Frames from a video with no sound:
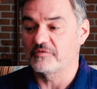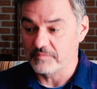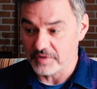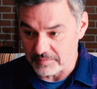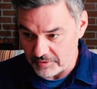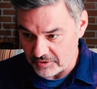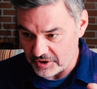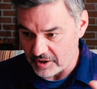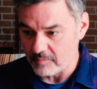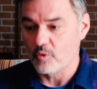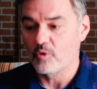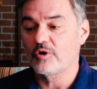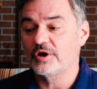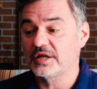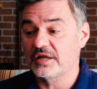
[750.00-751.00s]
from people. They're
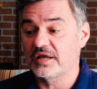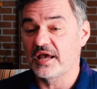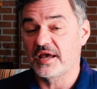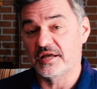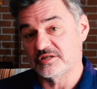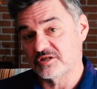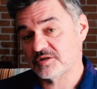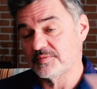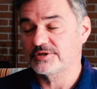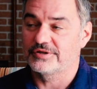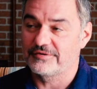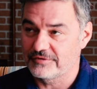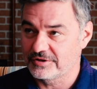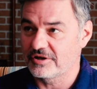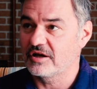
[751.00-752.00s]
more engaged,
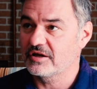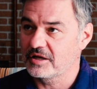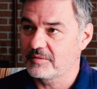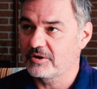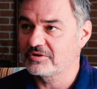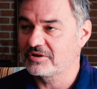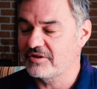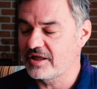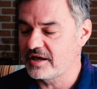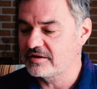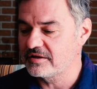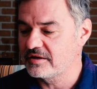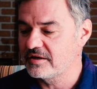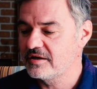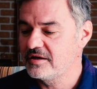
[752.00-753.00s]
especially if you're talking about the
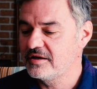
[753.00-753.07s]
land.